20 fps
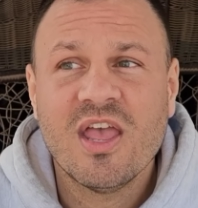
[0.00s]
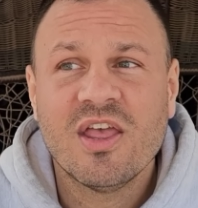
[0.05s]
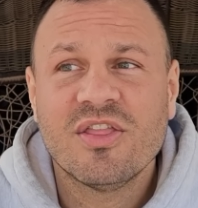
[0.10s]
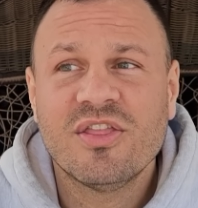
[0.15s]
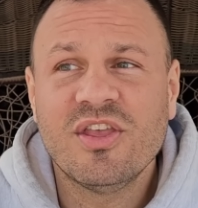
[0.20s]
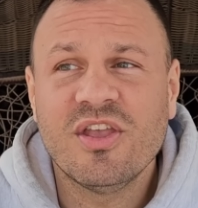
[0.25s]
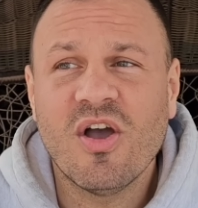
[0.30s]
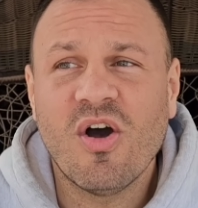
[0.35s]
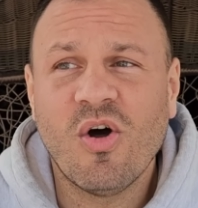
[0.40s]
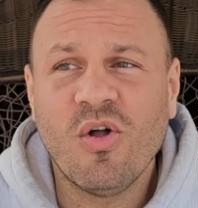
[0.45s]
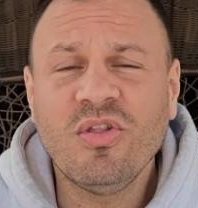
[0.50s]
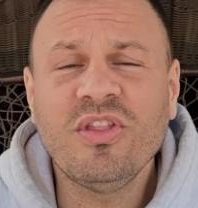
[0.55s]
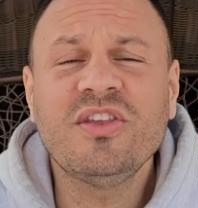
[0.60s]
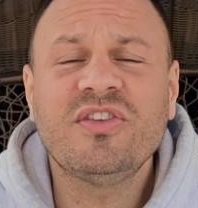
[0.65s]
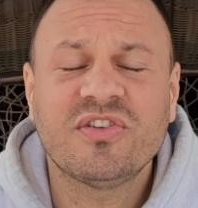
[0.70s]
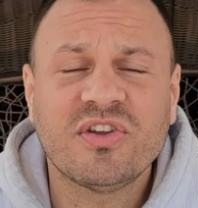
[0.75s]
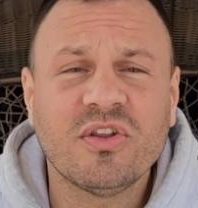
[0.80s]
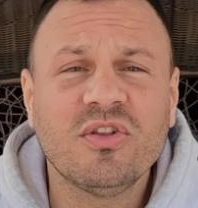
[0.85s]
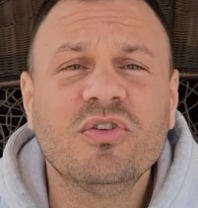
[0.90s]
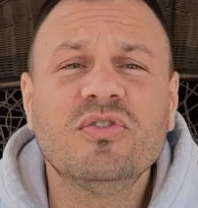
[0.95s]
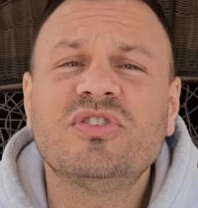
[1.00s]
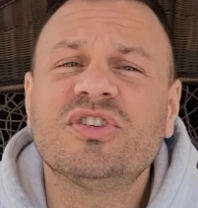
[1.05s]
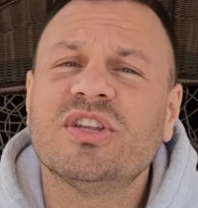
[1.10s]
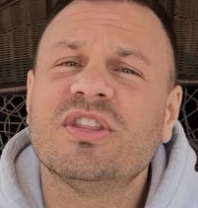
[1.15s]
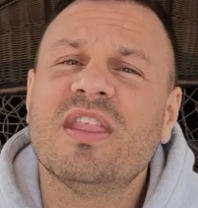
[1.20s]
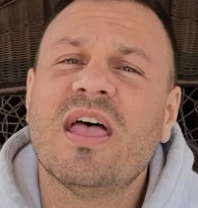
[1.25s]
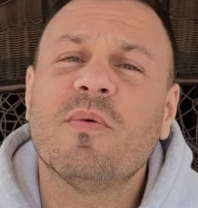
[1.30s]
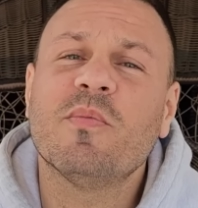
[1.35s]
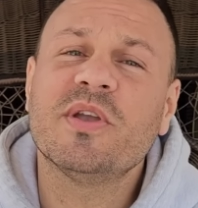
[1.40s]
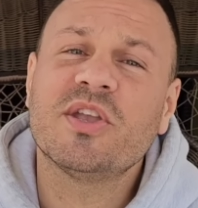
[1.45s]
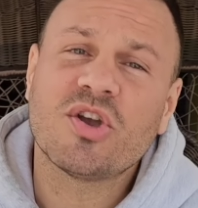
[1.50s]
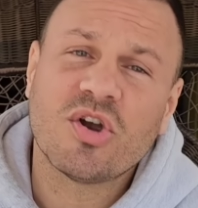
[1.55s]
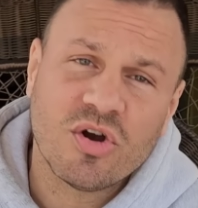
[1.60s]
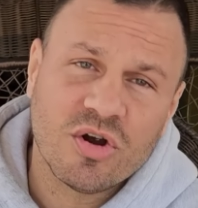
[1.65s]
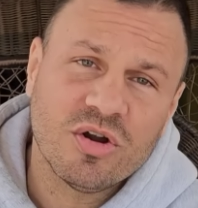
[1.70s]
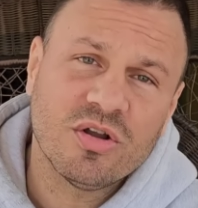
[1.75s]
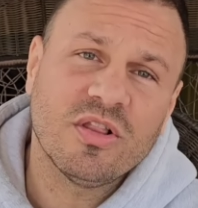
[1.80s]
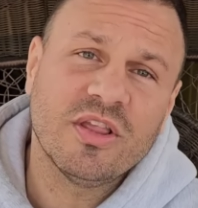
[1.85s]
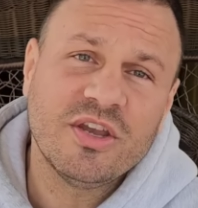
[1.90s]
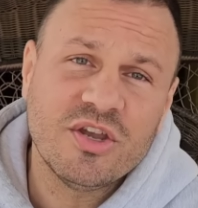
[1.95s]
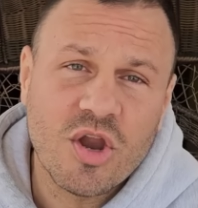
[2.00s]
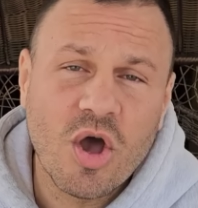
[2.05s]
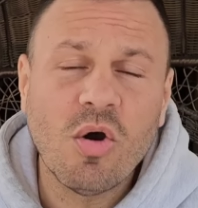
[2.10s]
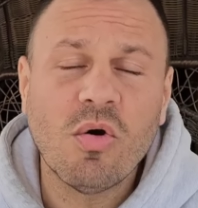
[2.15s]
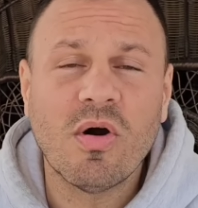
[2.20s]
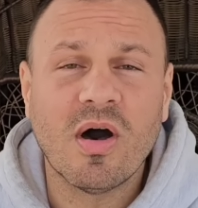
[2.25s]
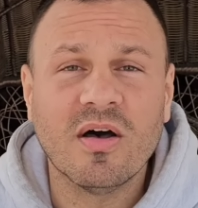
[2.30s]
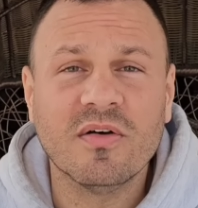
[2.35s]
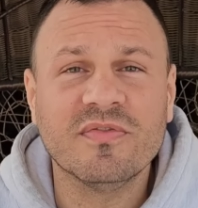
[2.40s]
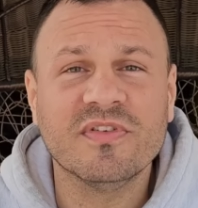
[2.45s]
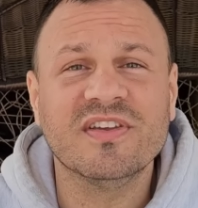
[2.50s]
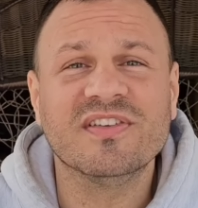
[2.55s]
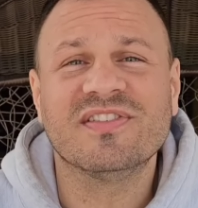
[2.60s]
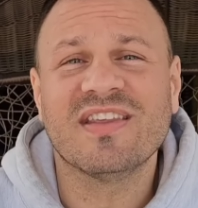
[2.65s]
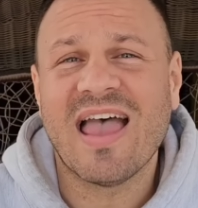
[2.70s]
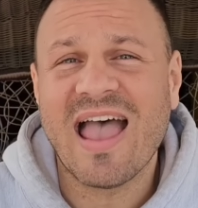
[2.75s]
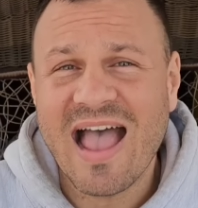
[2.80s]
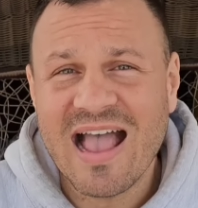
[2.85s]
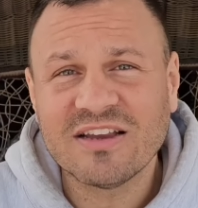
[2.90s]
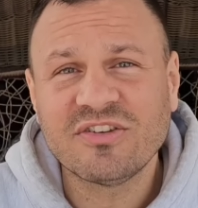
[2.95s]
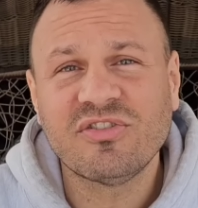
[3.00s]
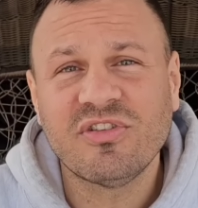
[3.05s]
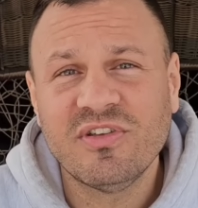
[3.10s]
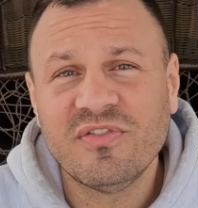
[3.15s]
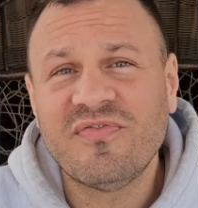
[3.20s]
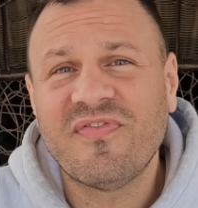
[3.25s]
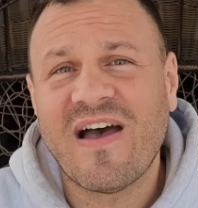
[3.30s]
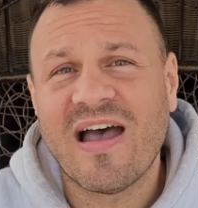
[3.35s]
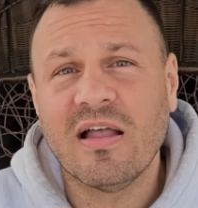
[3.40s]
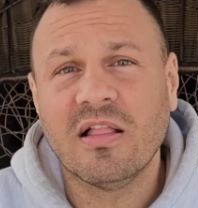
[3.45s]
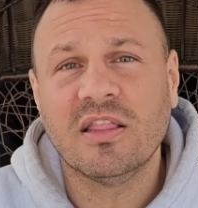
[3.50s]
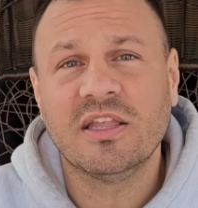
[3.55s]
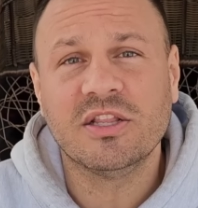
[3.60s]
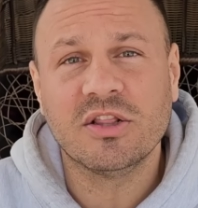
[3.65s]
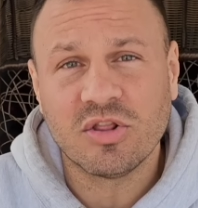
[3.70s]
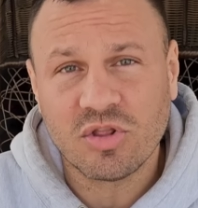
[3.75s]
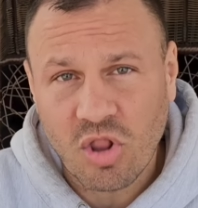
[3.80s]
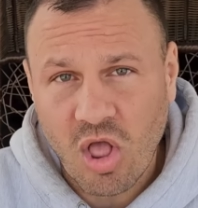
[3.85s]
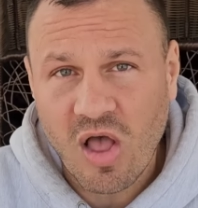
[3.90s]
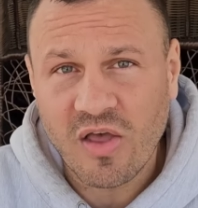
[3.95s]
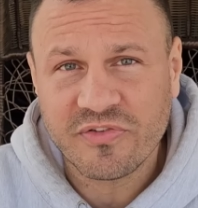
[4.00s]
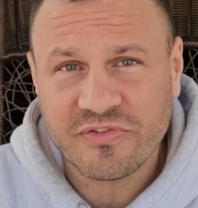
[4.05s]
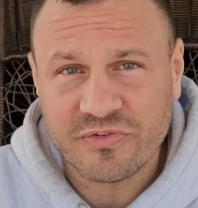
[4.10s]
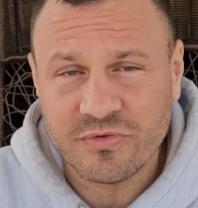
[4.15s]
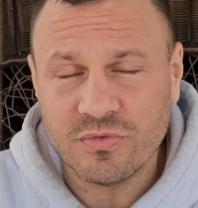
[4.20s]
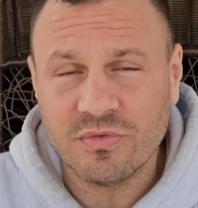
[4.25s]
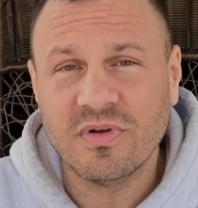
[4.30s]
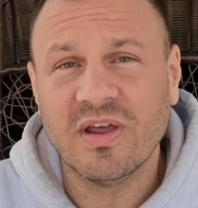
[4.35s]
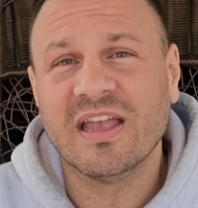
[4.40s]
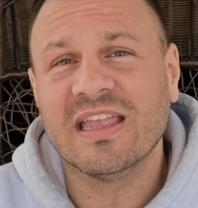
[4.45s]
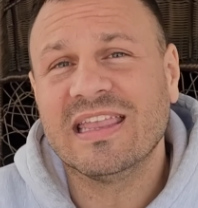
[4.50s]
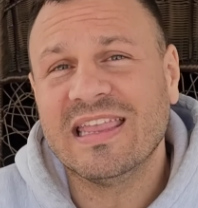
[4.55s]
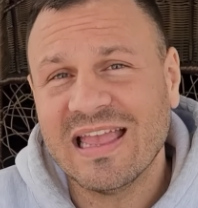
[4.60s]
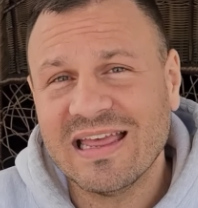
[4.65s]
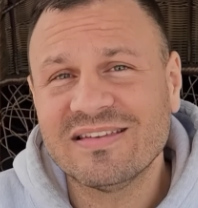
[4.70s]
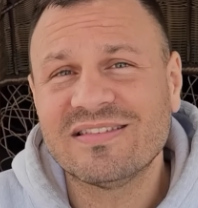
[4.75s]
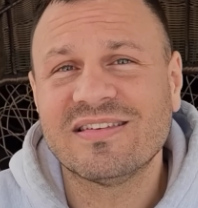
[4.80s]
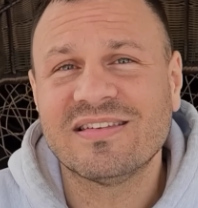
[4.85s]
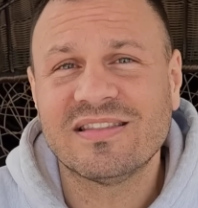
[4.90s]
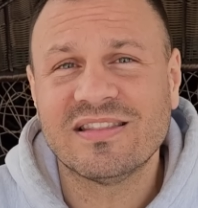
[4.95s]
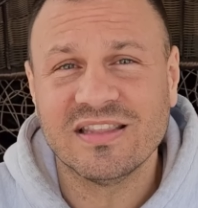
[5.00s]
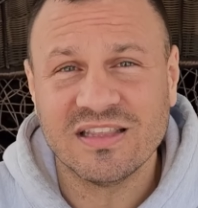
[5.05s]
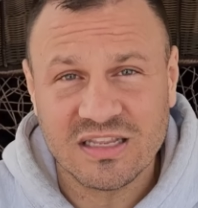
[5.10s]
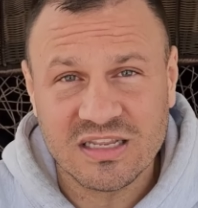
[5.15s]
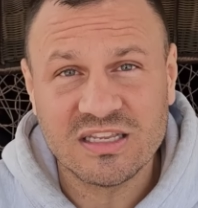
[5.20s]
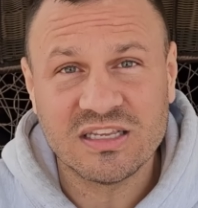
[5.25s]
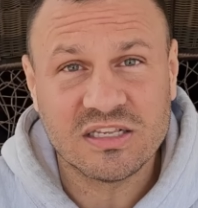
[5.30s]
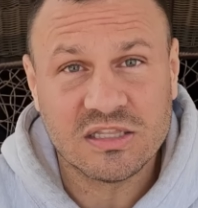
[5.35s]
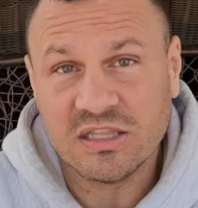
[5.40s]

The only solution that we currently know of is actually filing lawsuit against the